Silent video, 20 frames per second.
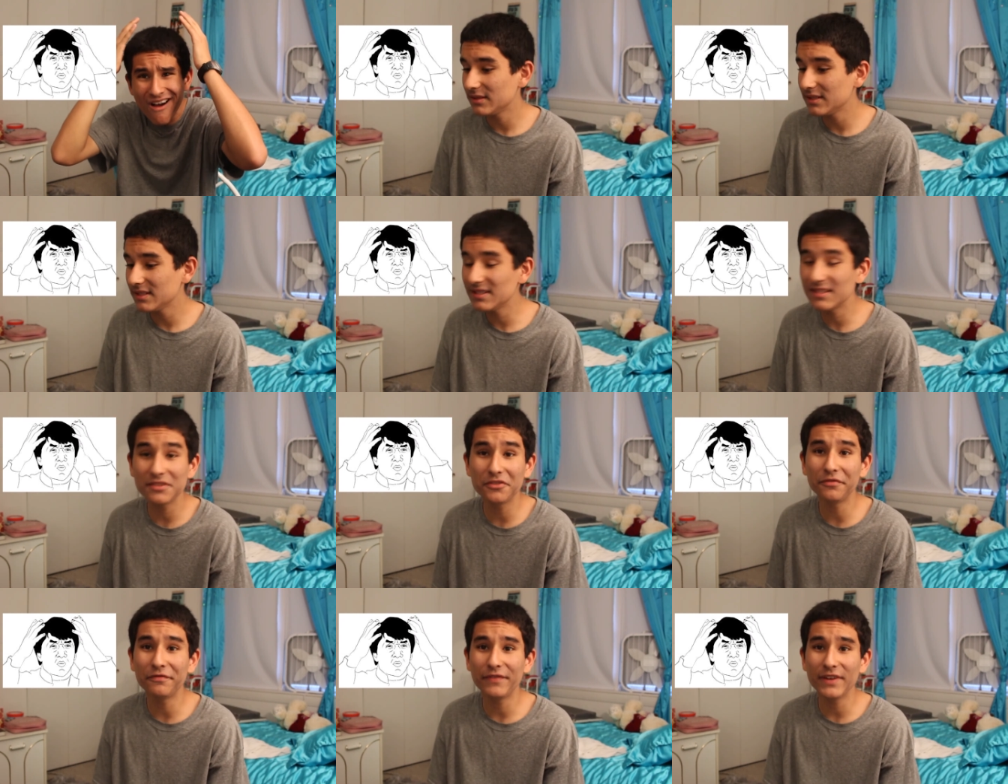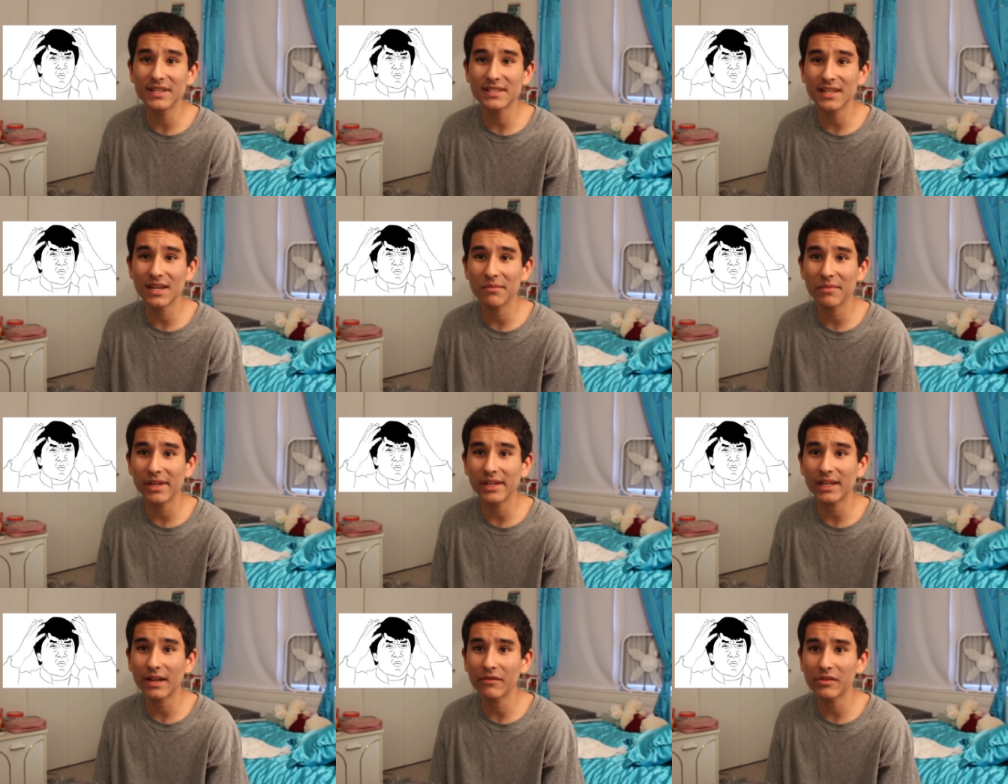This is the face I
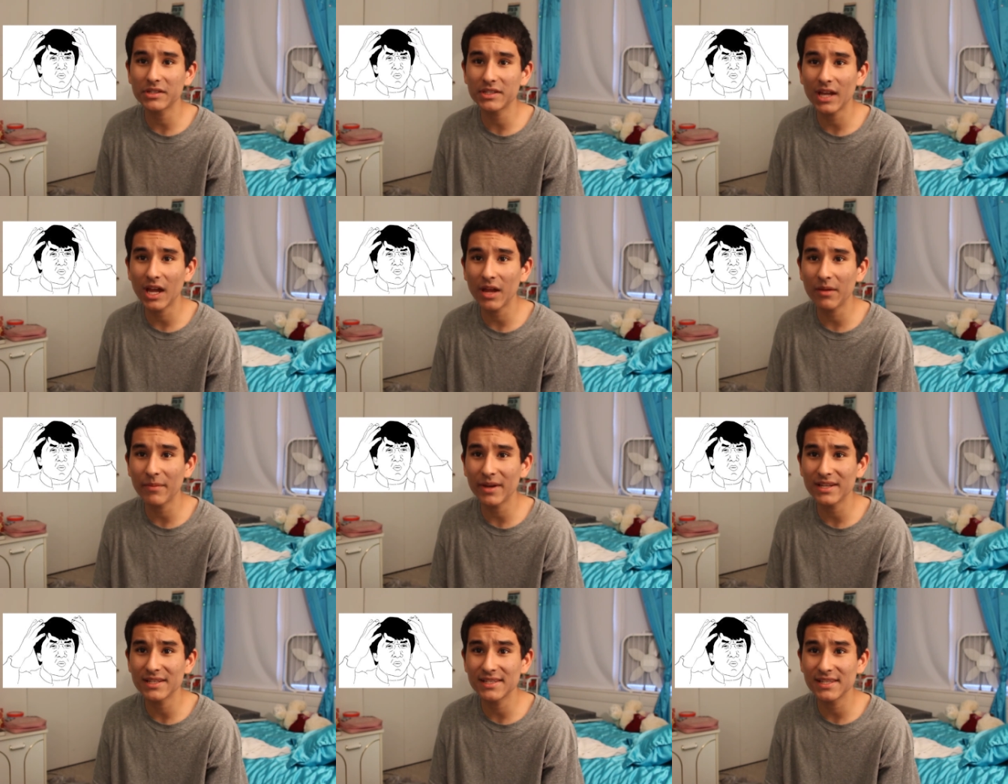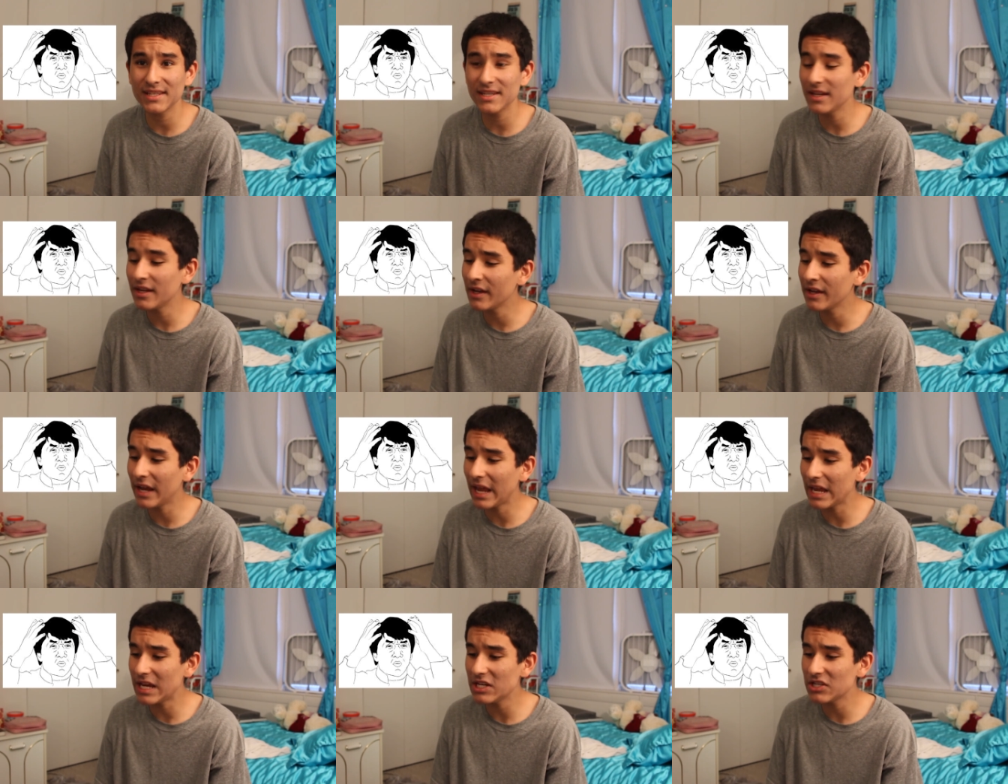make every time I see an
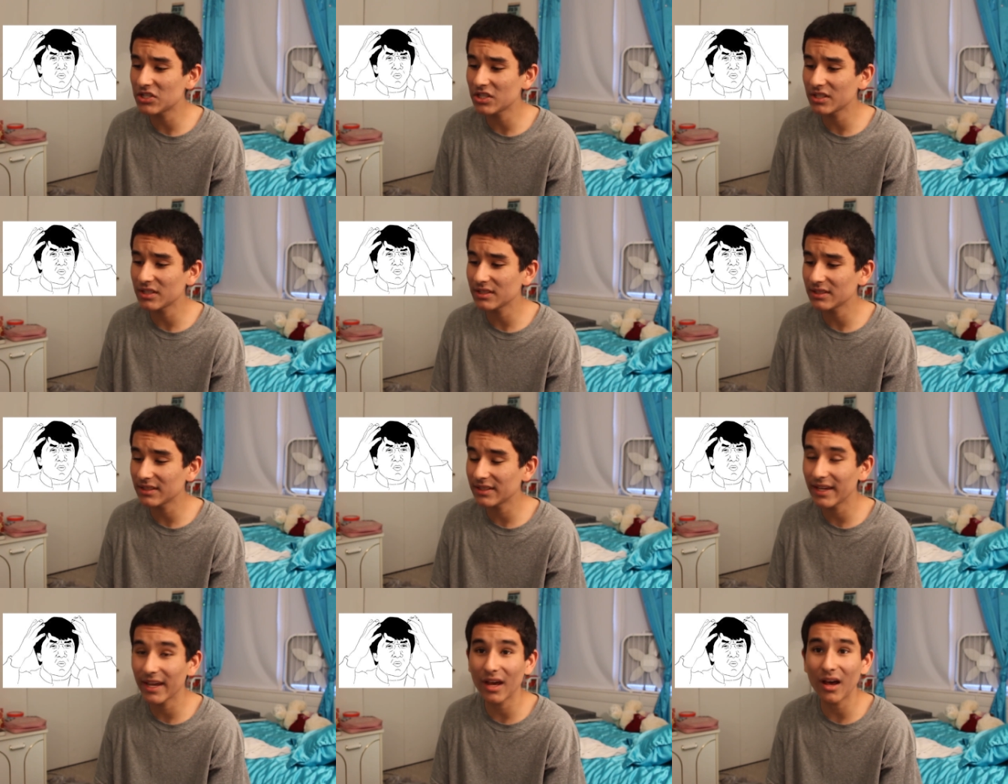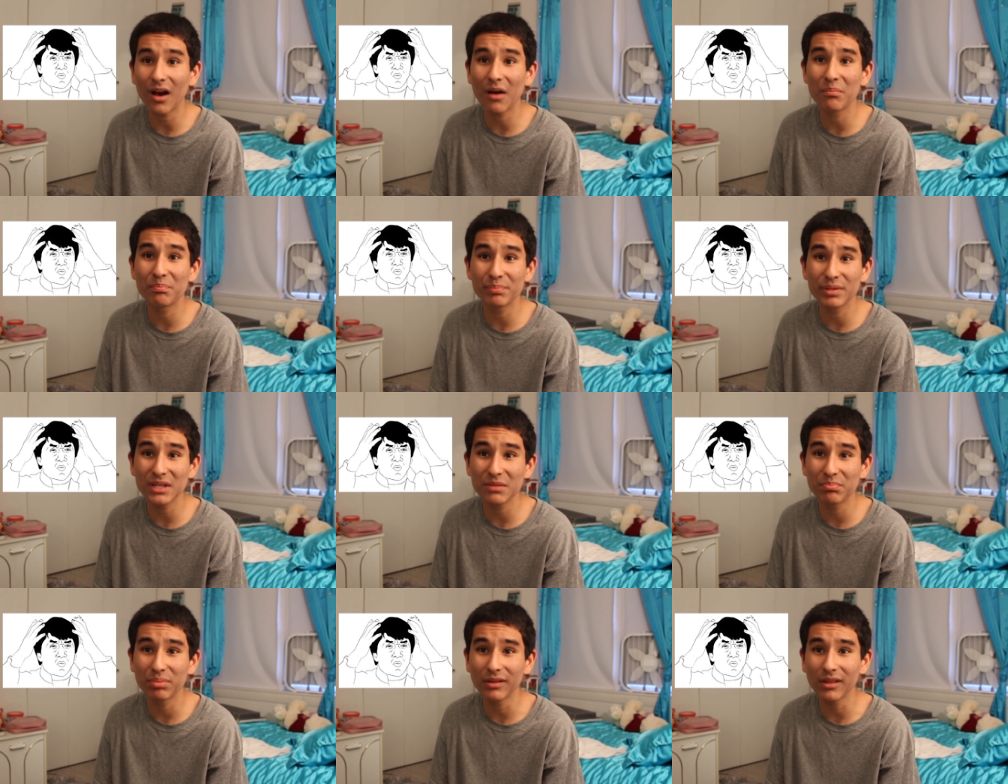Asian get a
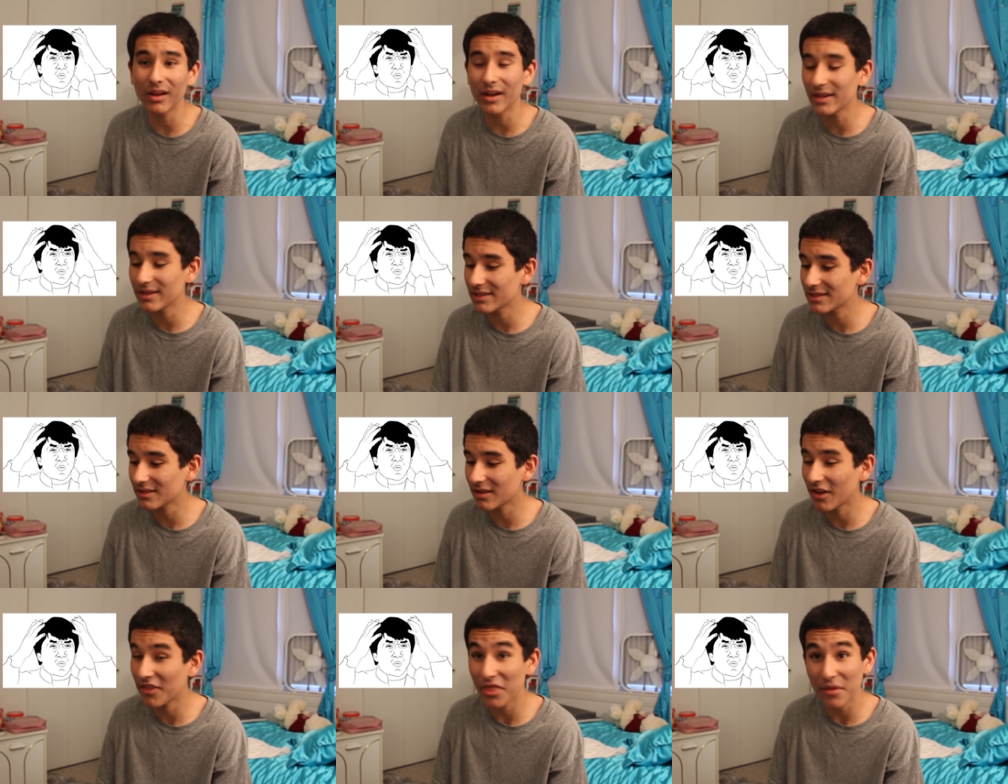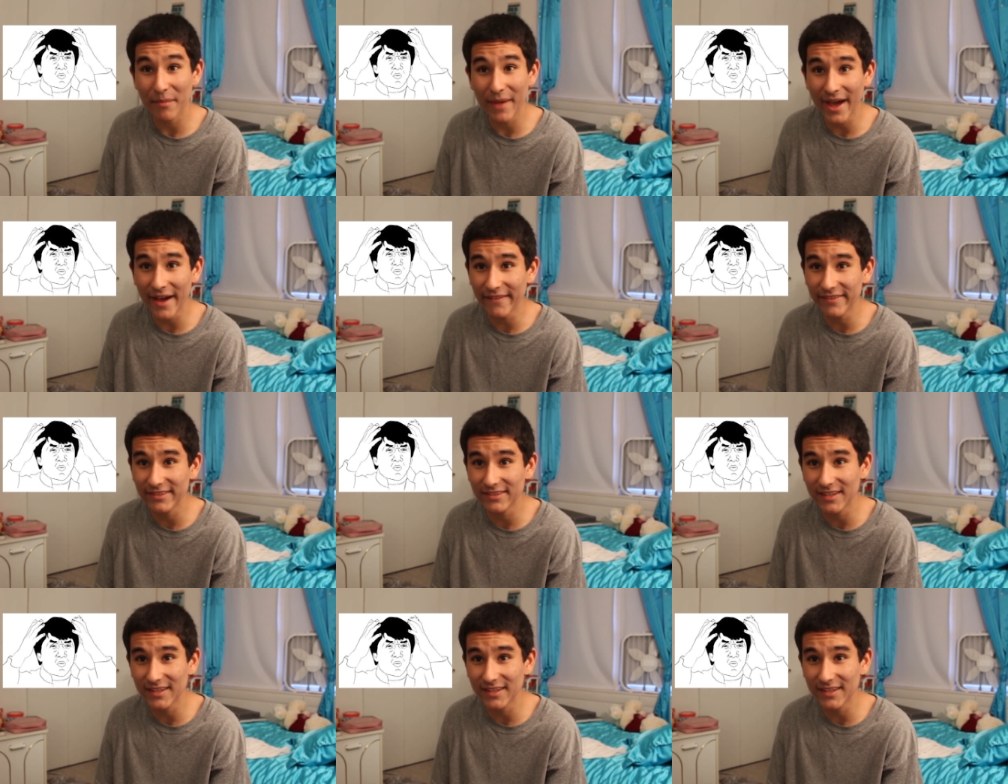B plus on the math